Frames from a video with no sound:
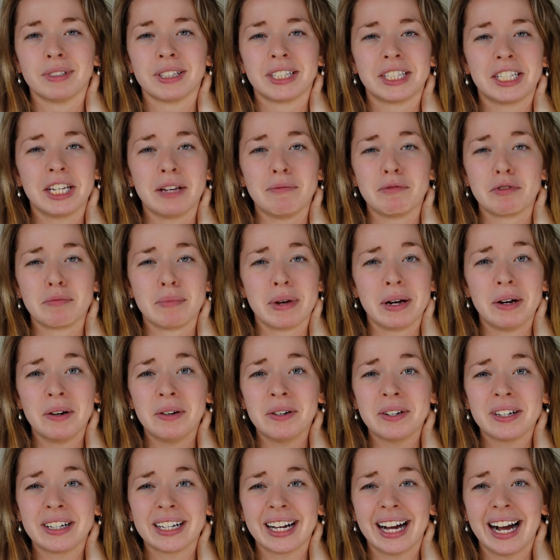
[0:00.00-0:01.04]
steamed
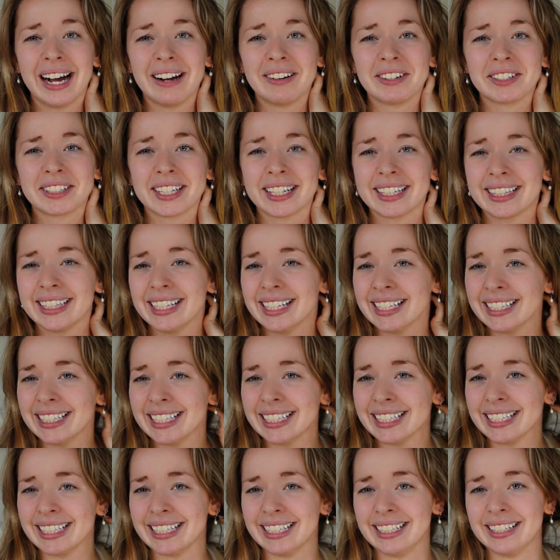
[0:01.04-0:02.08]
milk. I was like, this
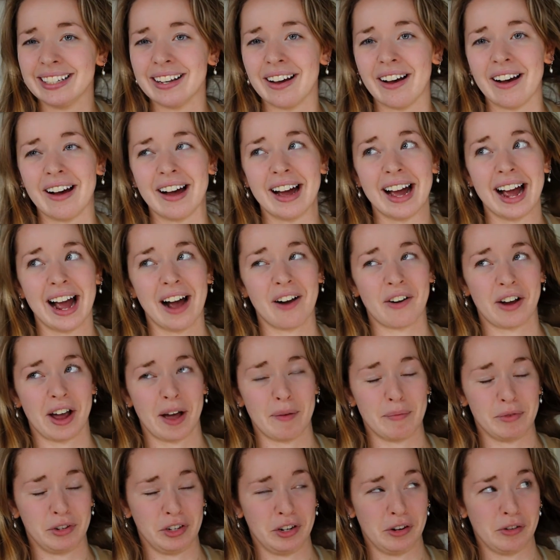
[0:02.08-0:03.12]
is not how a
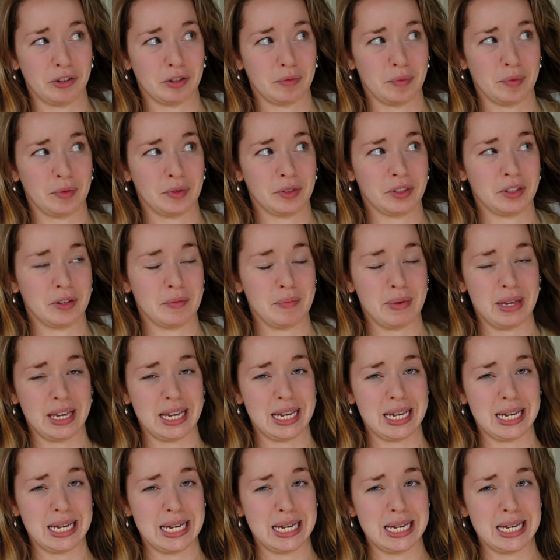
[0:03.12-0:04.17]
cappuccino is supposed to
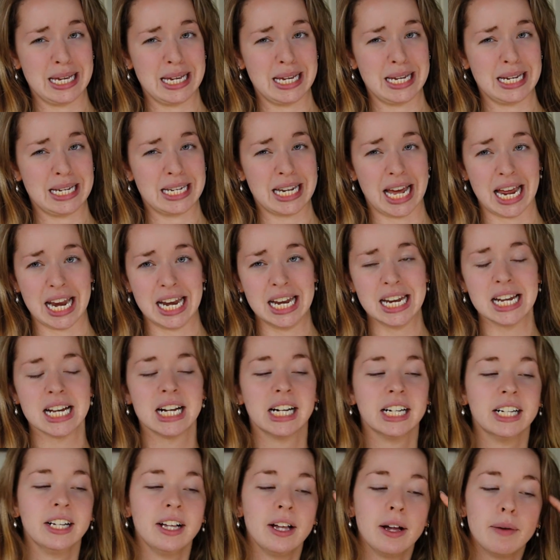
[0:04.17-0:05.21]
be done.
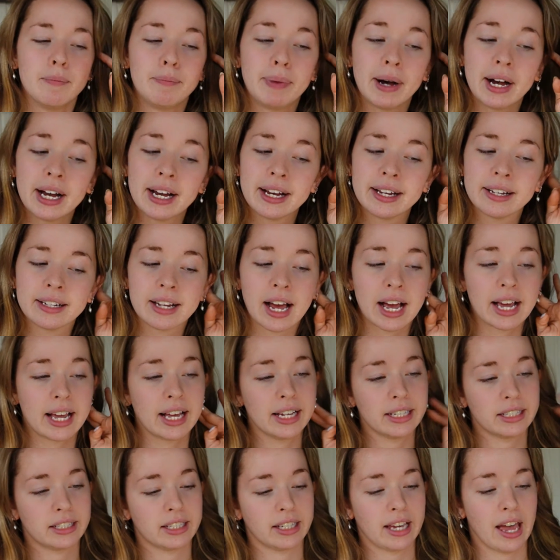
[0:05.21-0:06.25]
But I
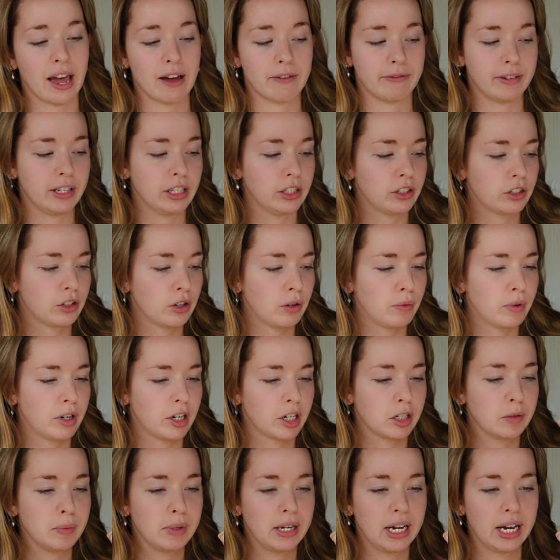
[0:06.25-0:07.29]
guess the caffeine still
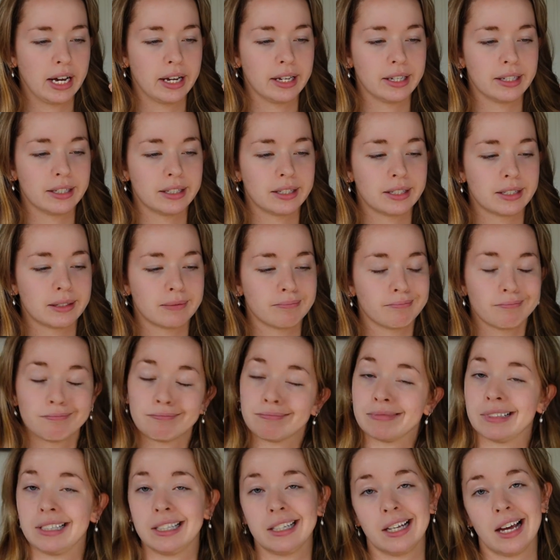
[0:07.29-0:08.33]
worked because
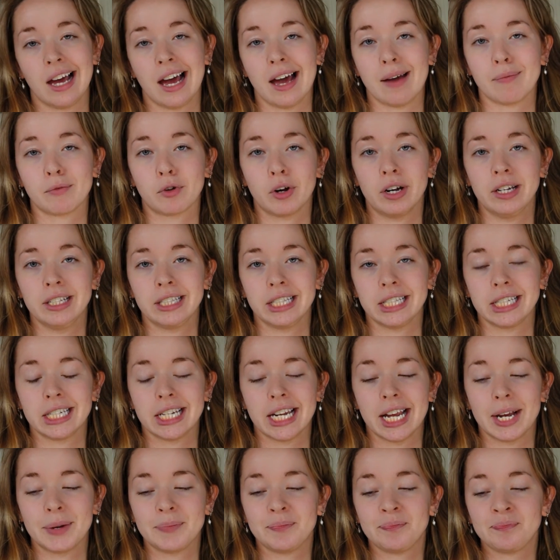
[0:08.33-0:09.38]
I'm crazy
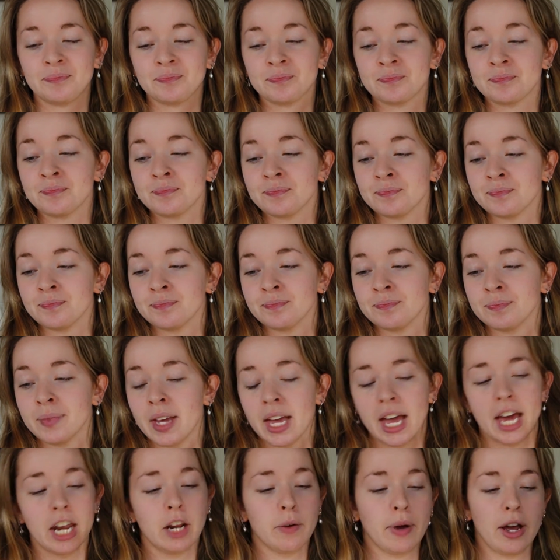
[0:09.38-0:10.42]
today.
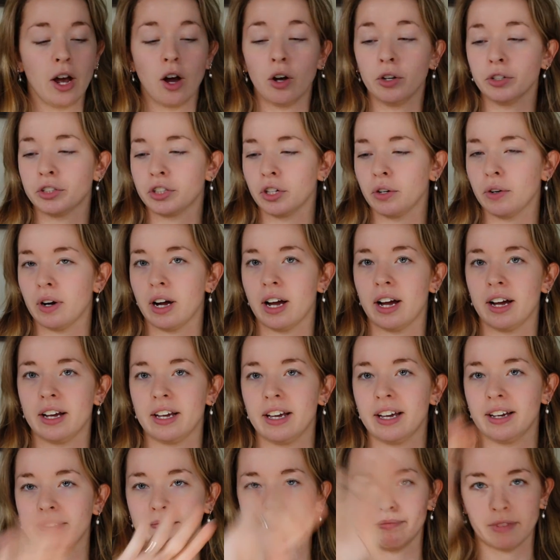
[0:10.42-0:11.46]
Anyway, also,
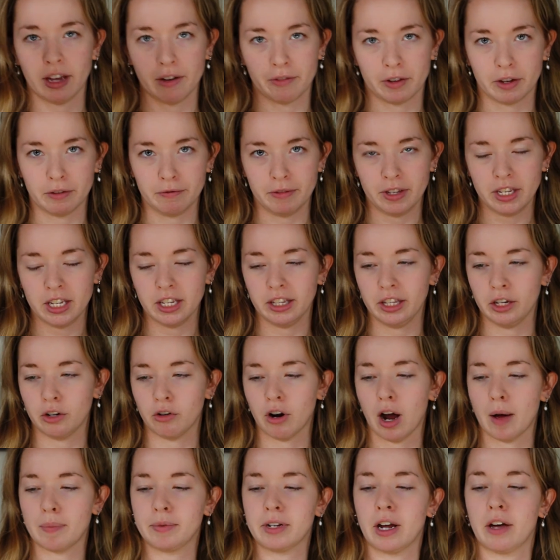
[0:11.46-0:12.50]
I have conveniently
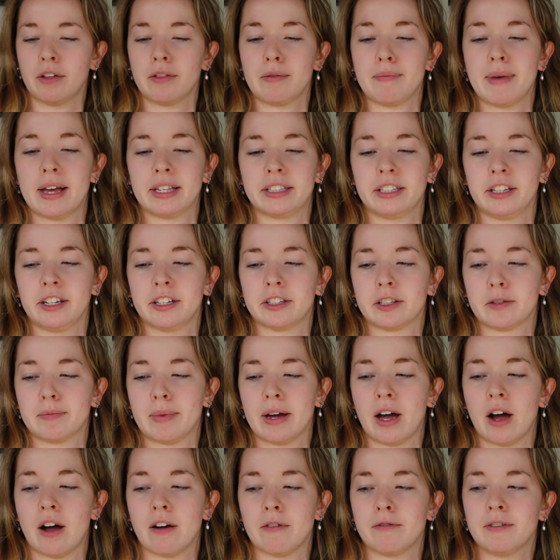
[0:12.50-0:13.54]
cropped out the messiness of
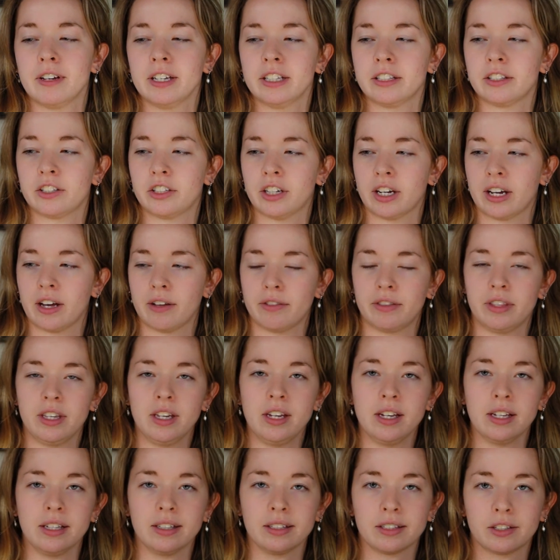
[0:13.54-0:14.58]
my office. Check out
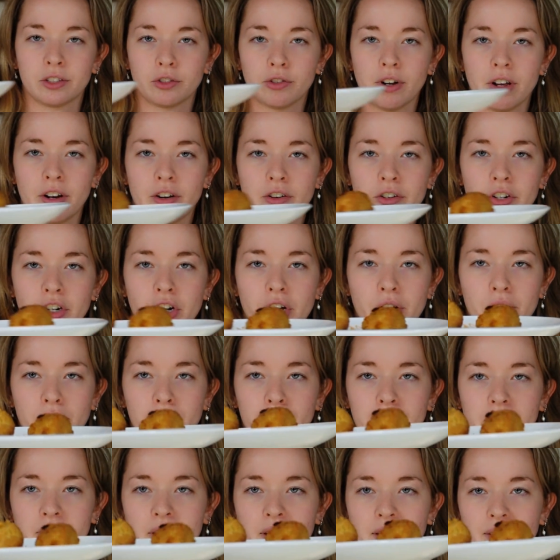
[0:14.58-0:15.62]
these Trader
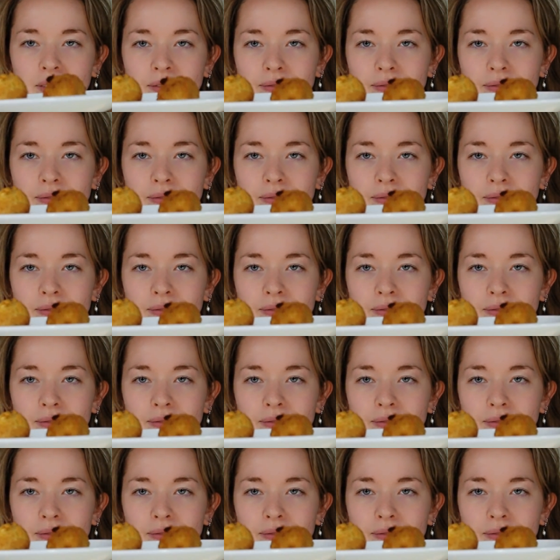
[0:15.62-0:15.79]
Joe's